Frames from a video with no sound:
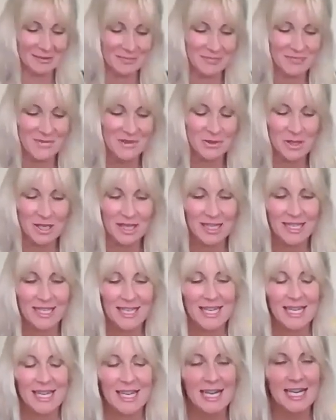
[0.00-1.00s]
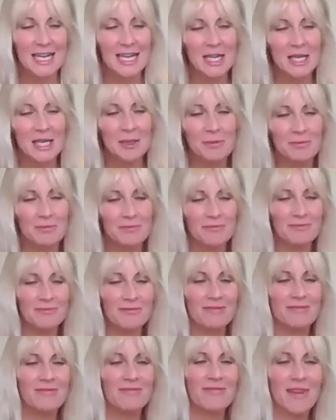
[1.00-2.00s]
Sorry. I
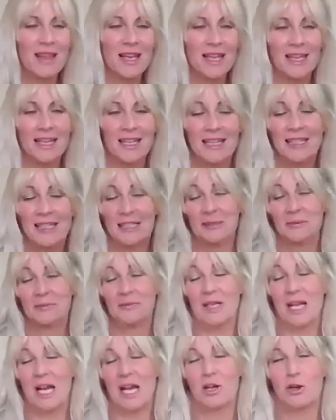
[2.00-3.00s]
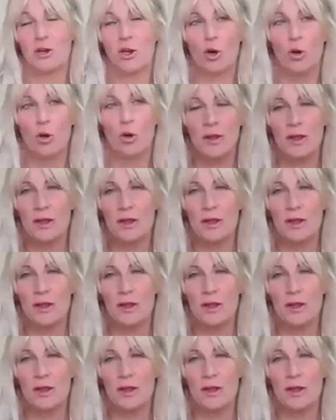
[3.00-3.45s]
don't know.